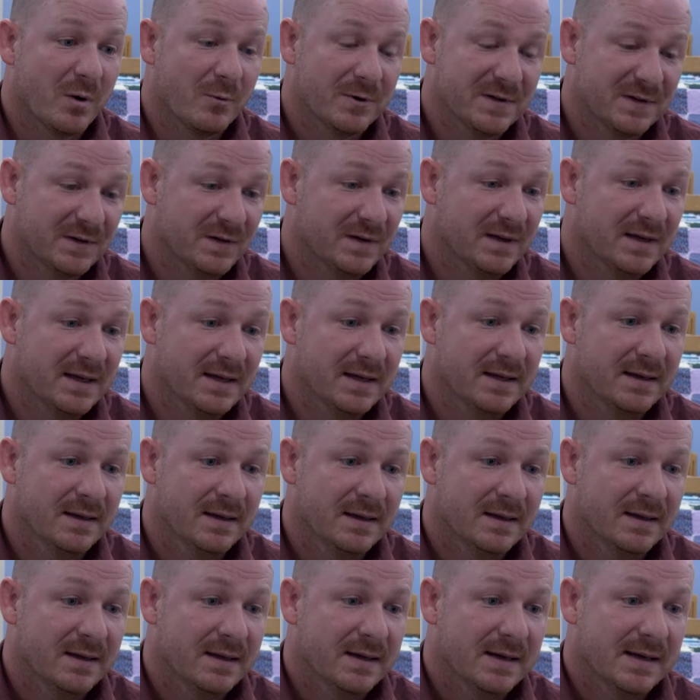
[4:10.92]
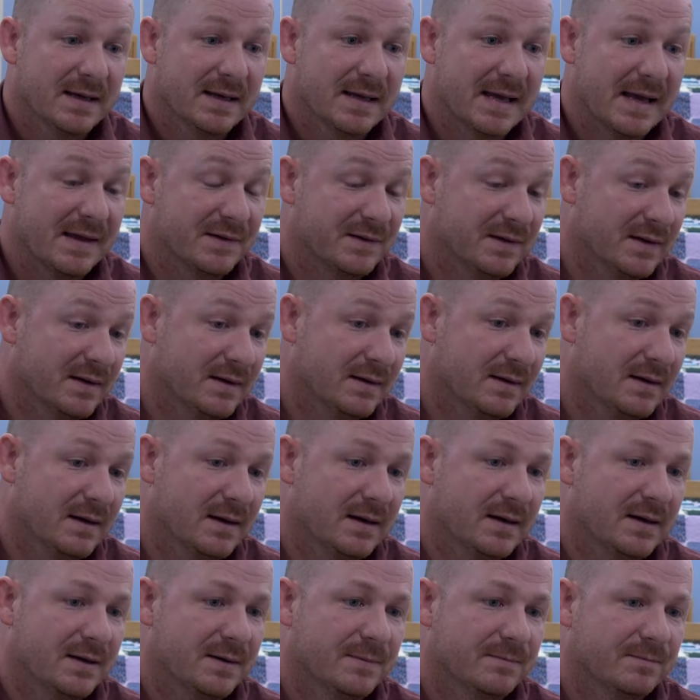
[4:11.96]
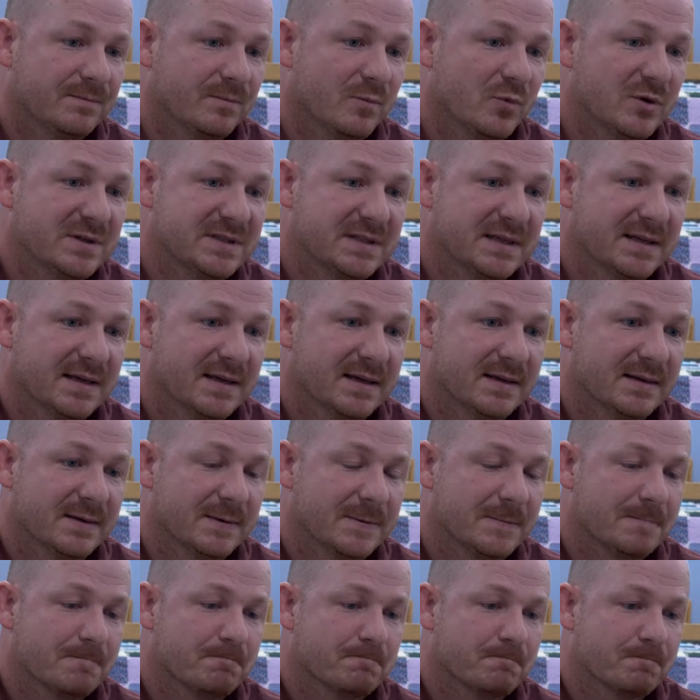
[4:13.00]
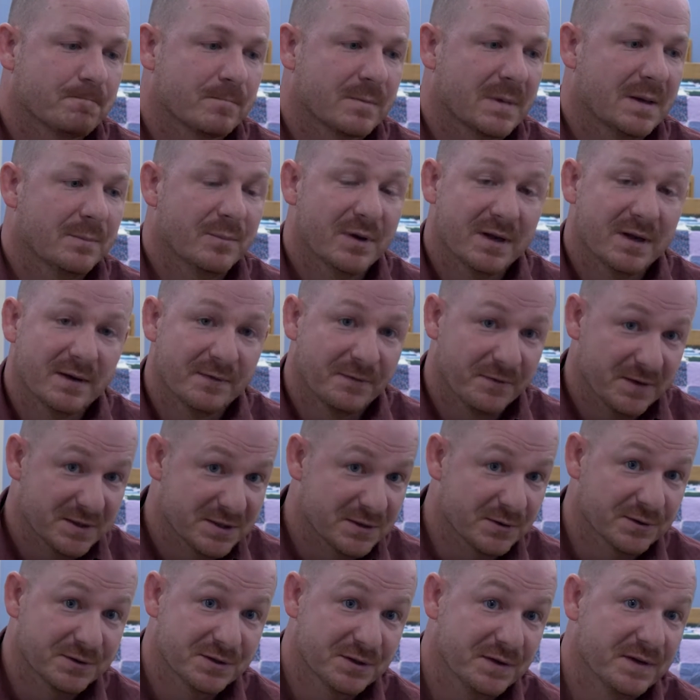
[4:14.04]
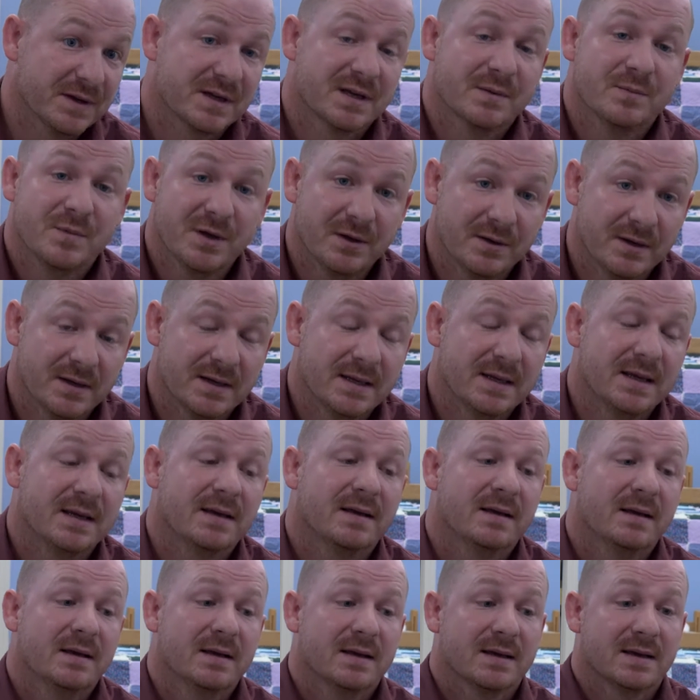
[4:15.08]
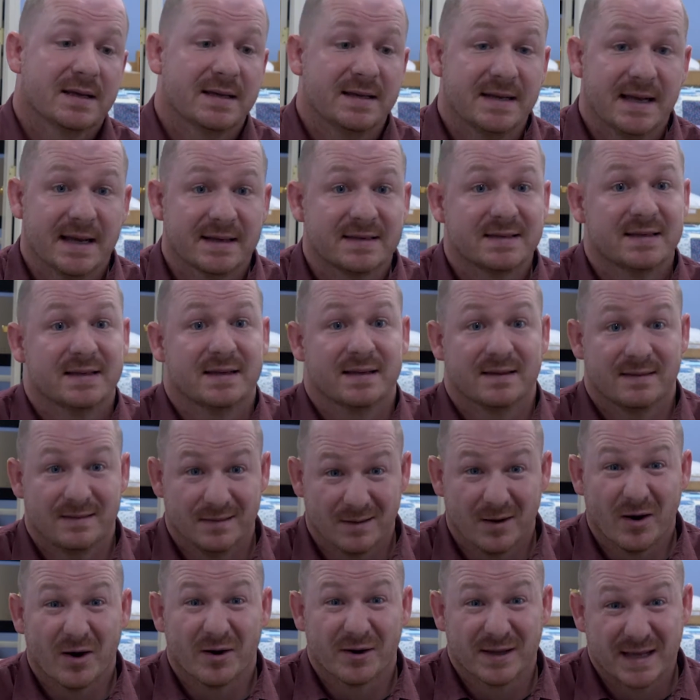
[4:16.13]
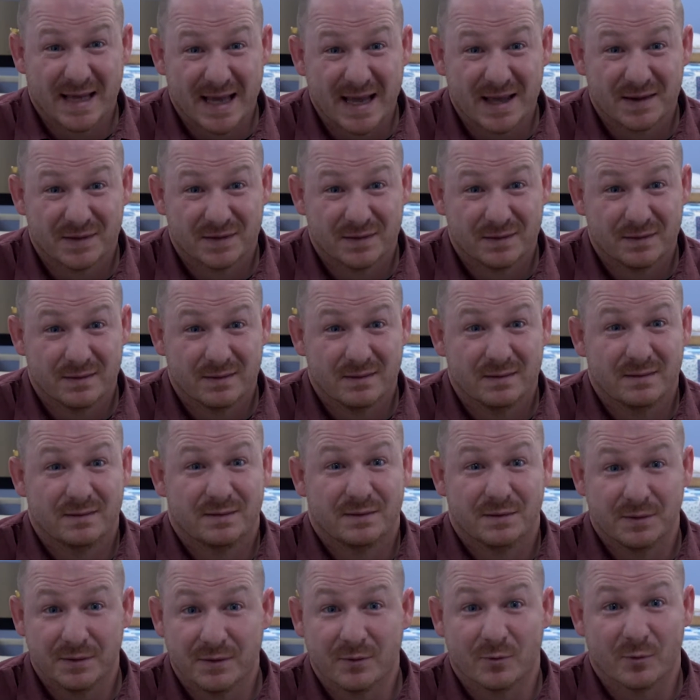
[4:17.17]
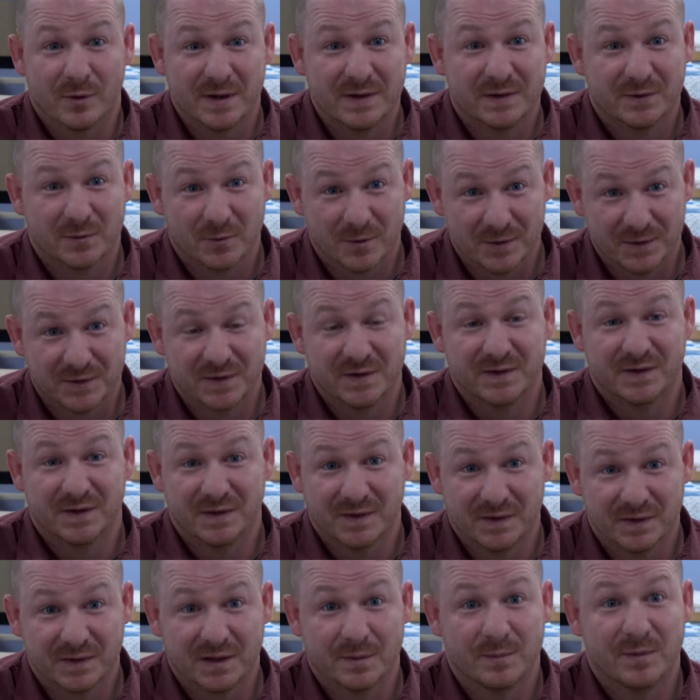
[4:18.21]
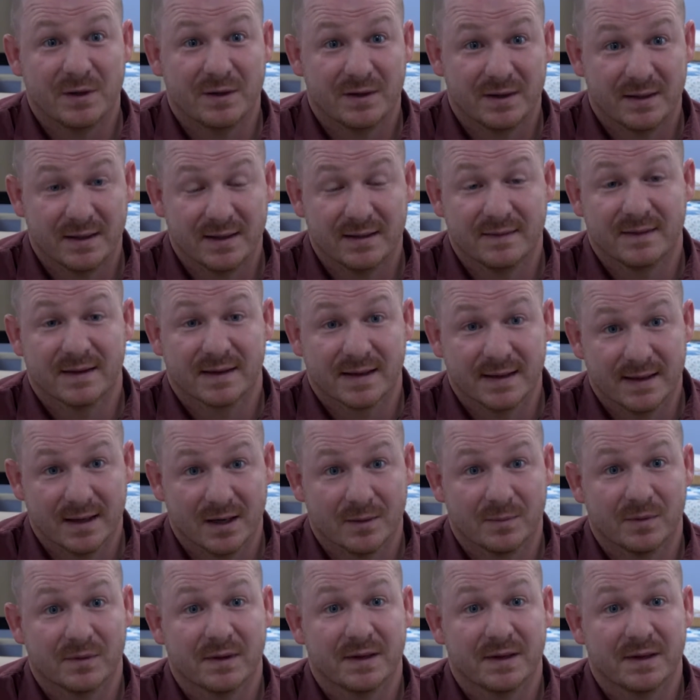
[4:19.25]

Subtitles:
but we see it beneficial to the community, connecting our guests to the resources in this community that can help